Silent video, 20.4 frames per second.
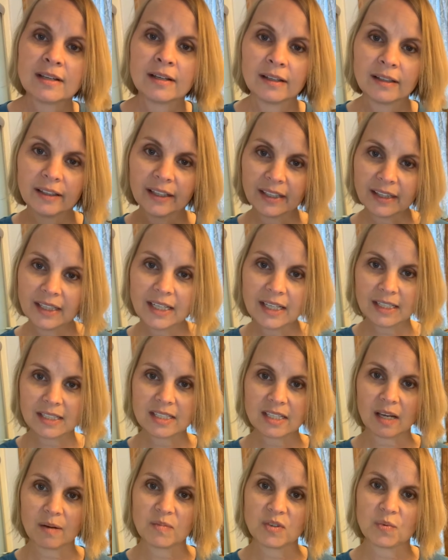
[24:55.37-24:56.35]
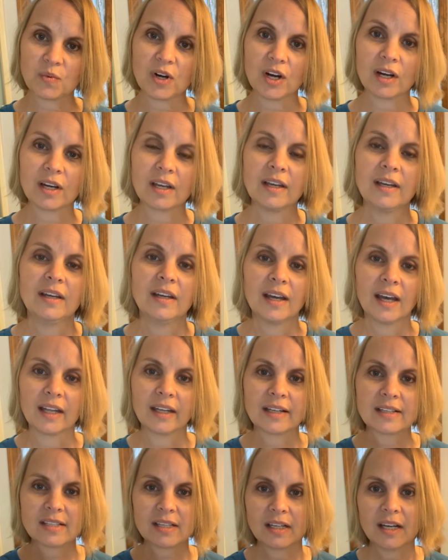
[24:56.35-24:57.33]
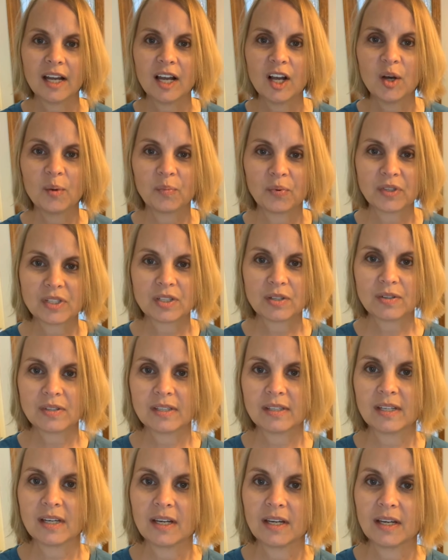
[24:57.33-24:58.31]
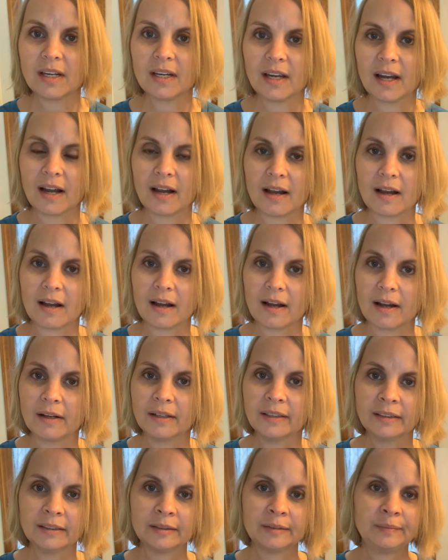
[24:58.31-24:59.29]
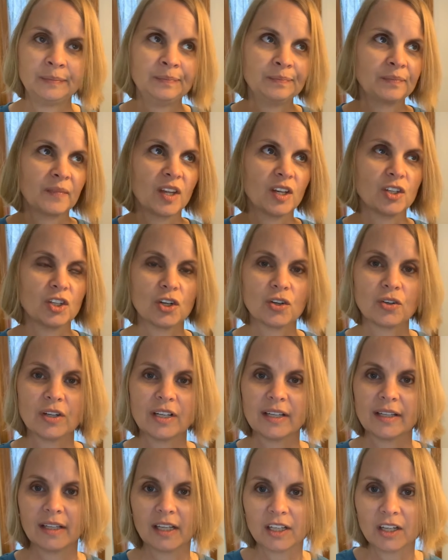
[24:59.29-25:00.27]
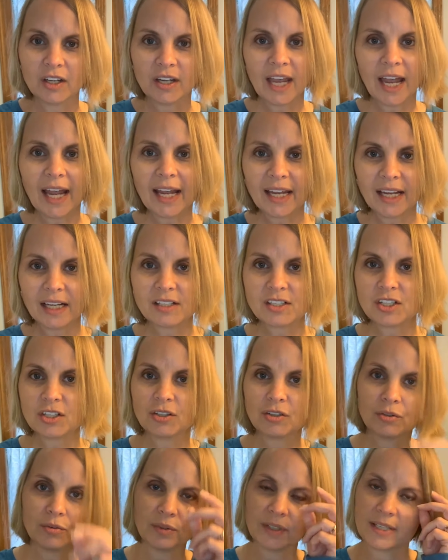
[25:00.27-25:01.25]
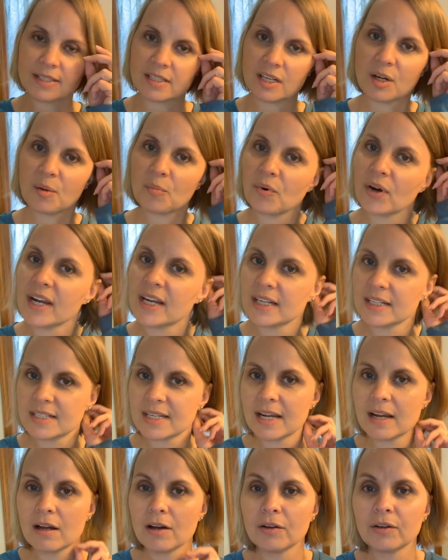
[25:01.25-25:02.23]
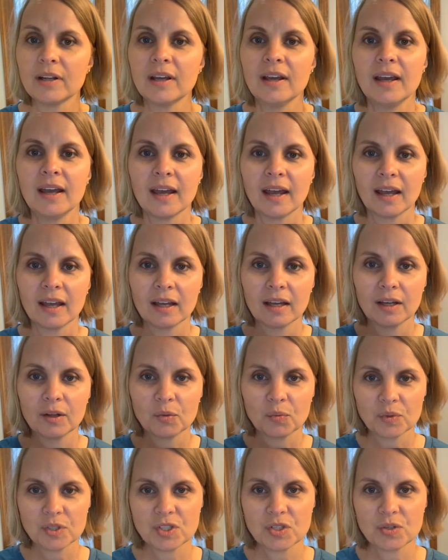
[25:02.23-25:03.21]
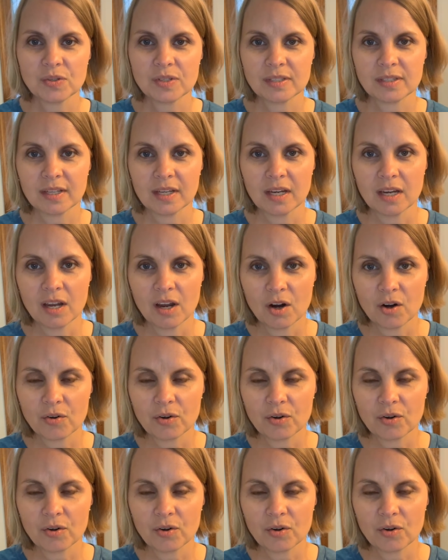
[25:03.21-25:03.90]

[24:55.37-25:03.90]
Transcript: let the enzymes work, and that's going to help reduce the urine that you can't get to. It's gonna break it down and reduce the odor